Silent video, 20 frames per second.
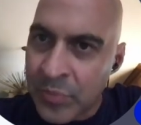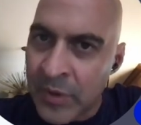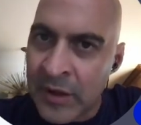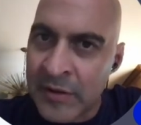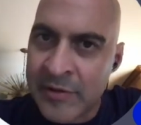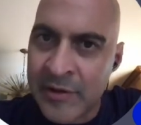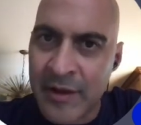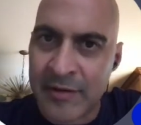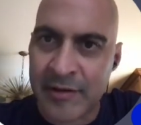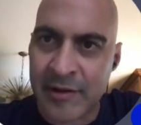
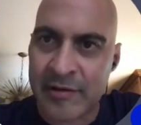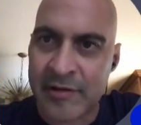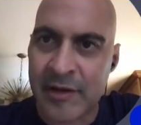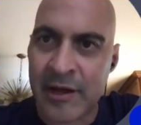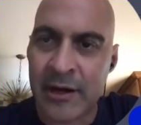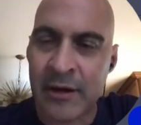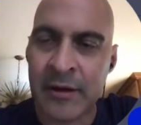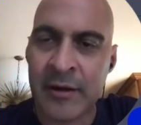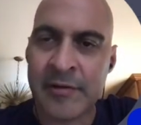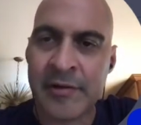So as I
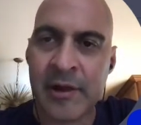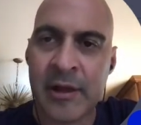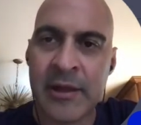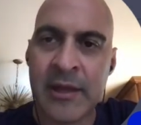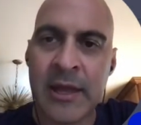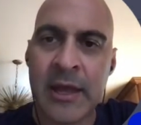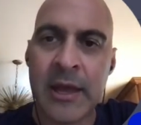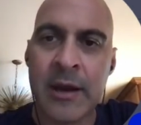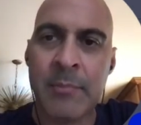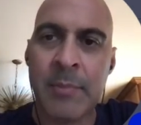said, it looks like
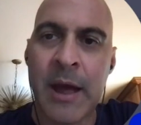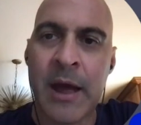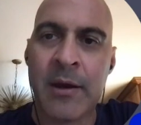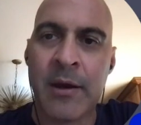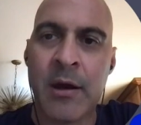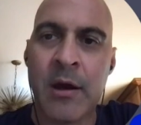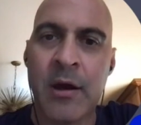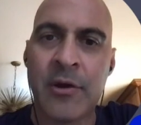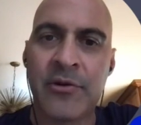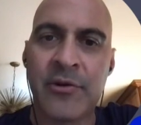you get about
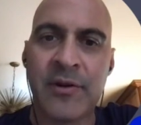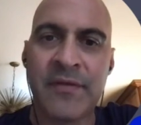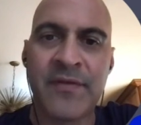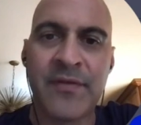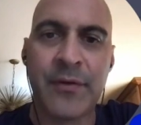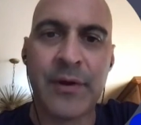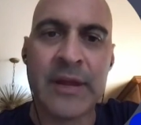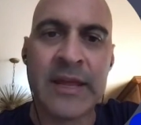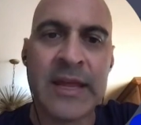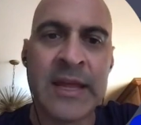100
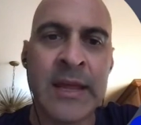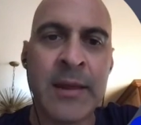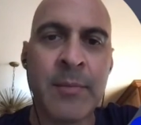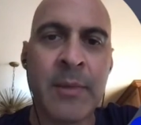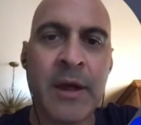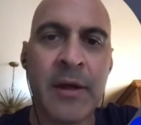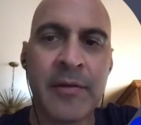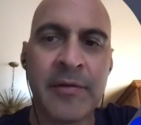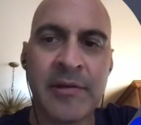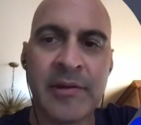free
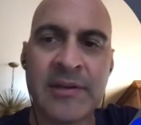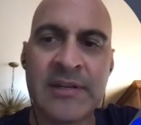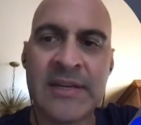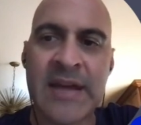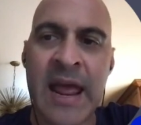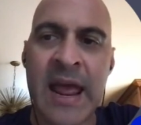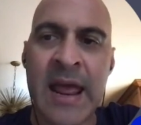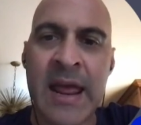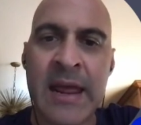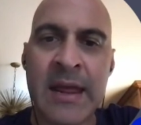emails a
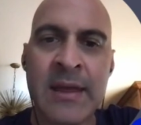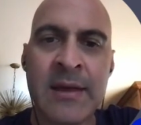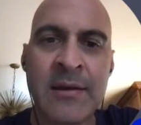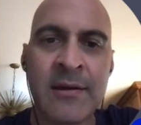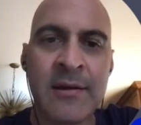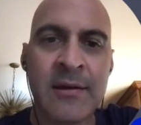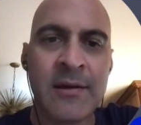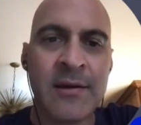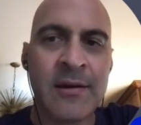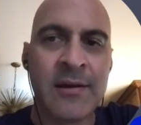day,
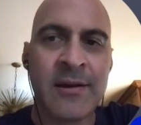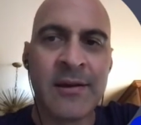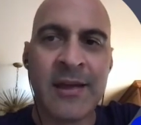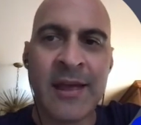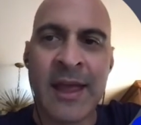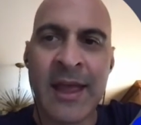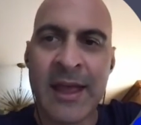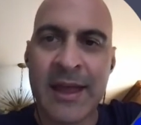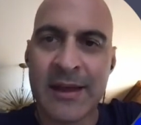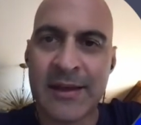
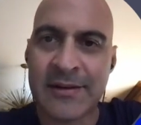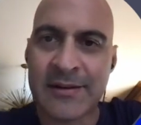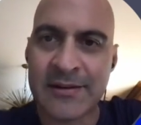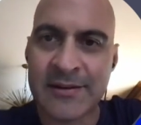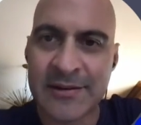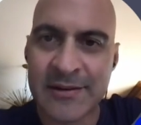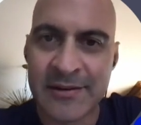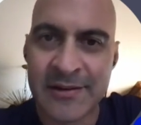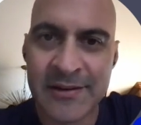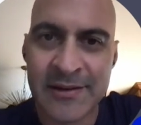
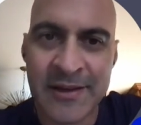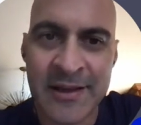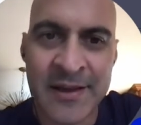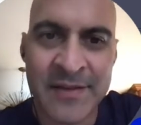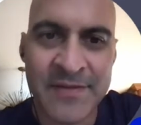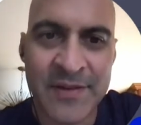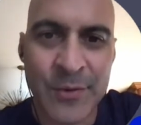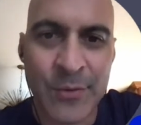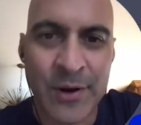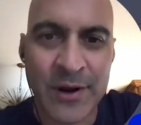and
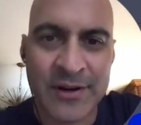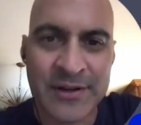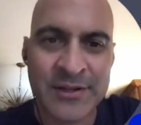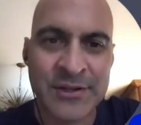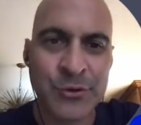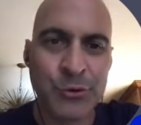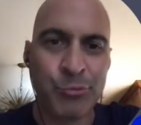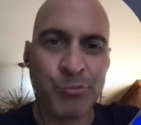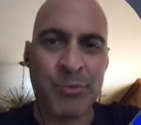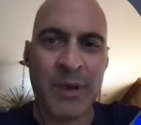if you want
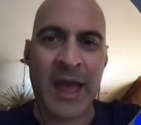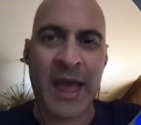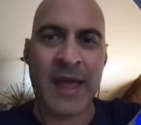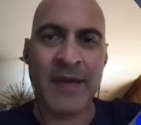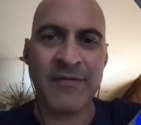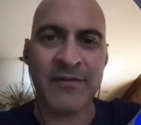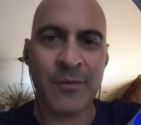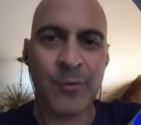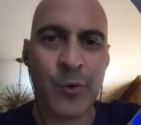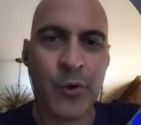to pay
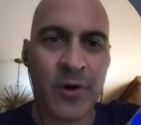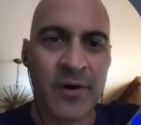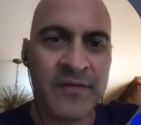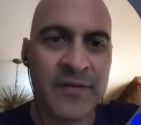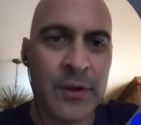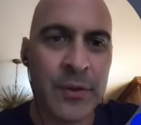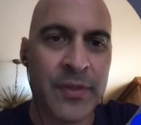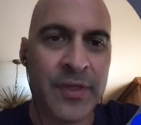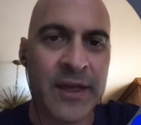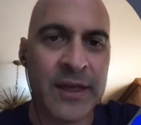for more, if
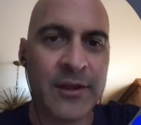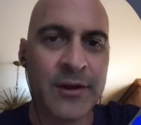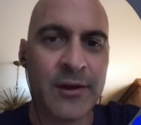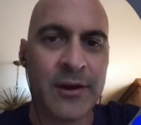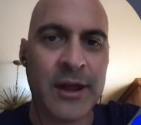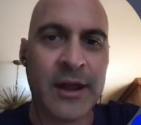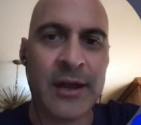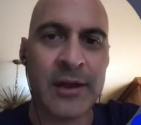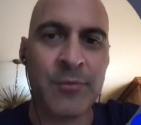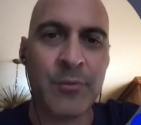you think you're
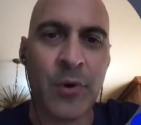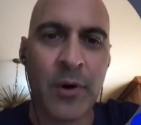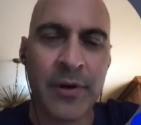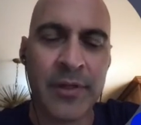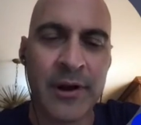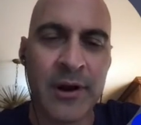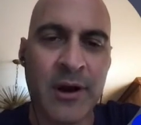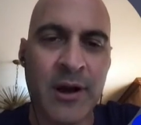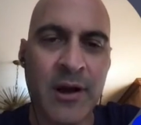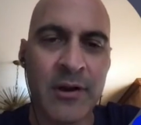getting more
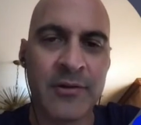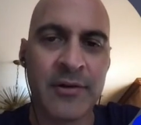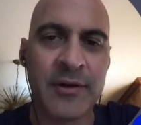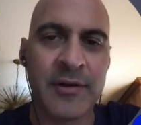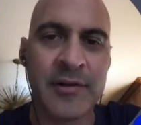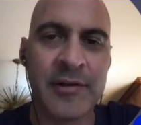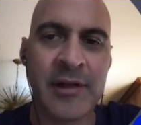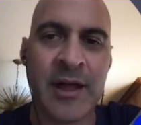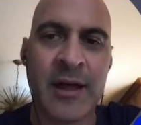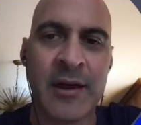than 100
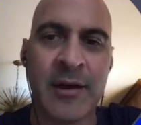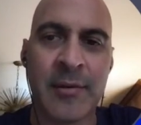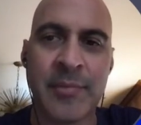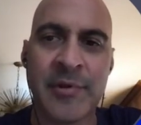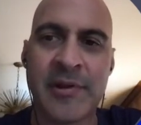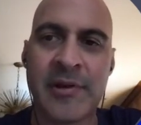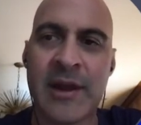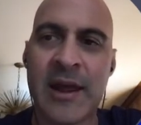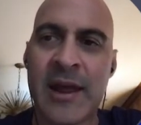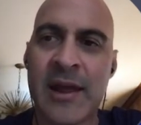signups
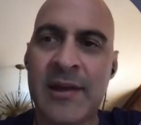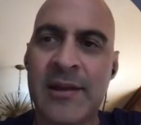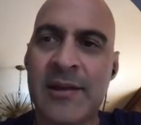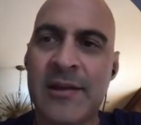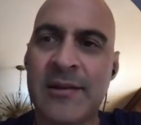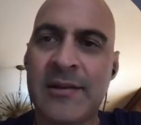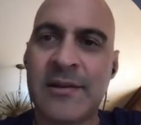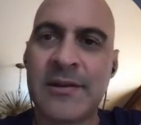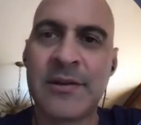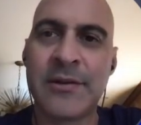a day, you
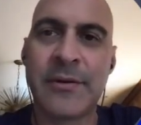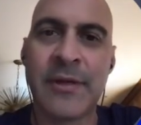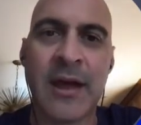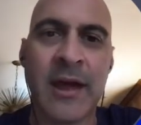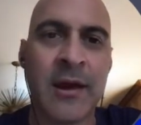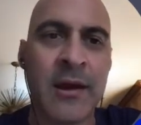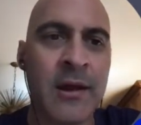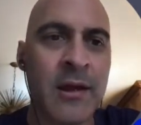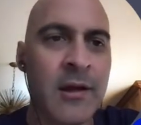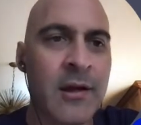can do
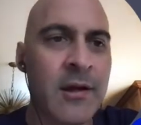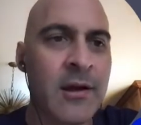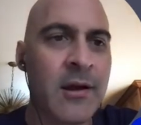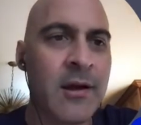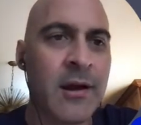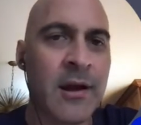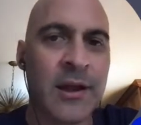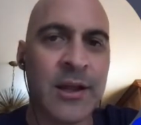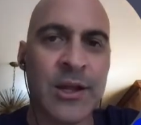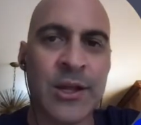that.
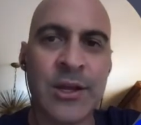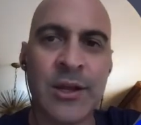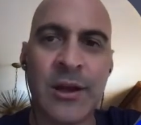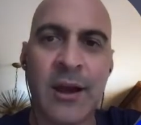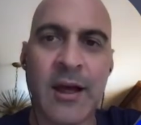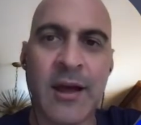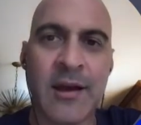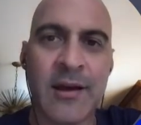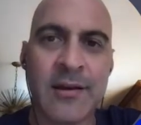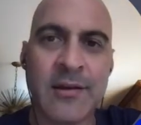All right, good
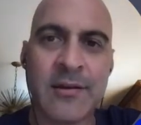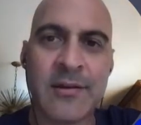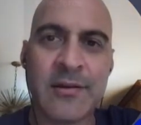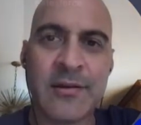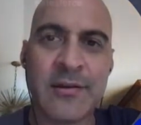luck.